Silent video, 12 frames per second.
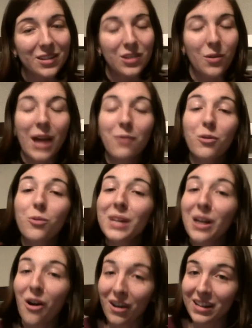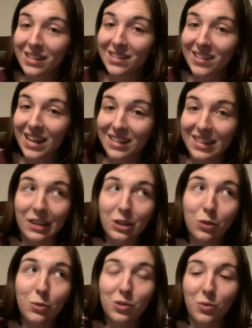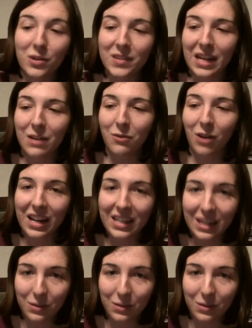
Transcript: so I will be honest and tell you which ones I got right